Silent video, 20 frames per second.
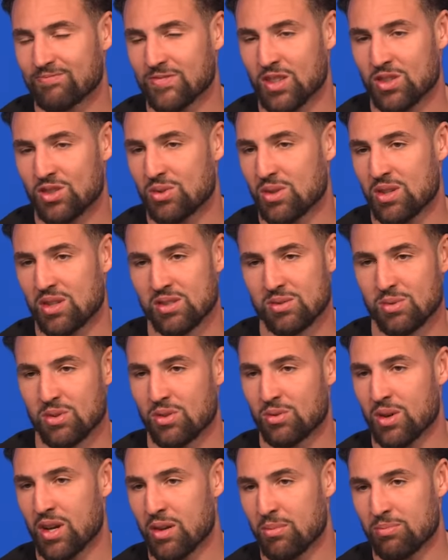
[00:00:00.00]
they treat us with
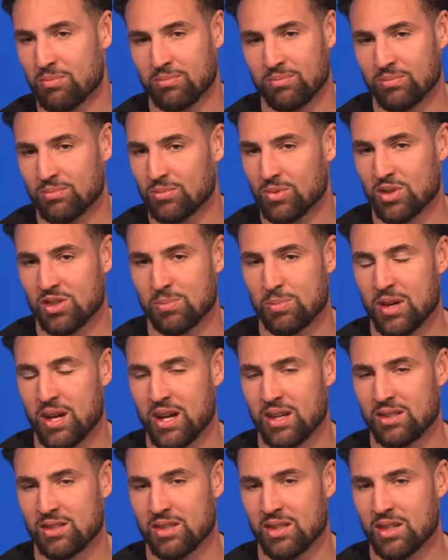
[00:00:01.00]
great
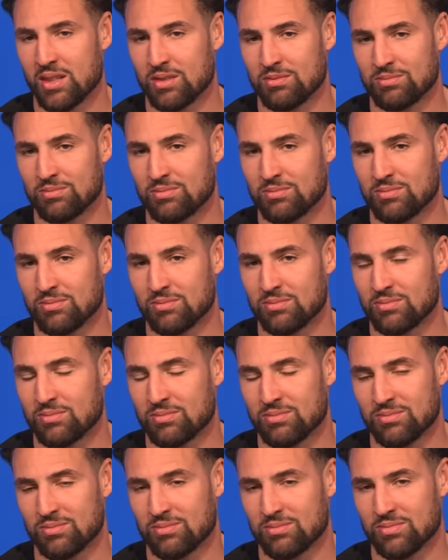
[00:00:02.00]
respect and
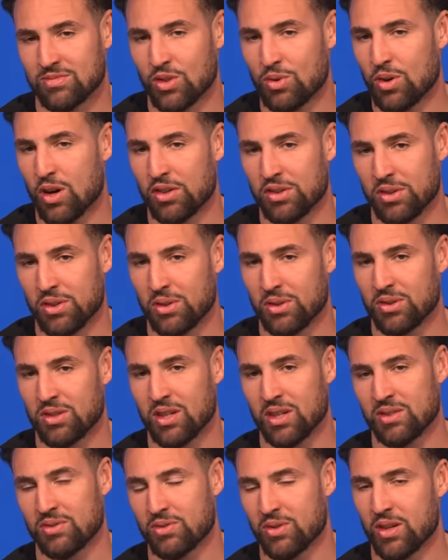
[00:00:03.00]
do all the little
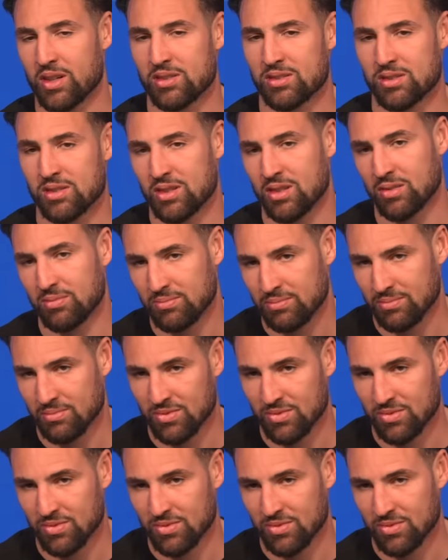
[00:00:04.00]
things for us to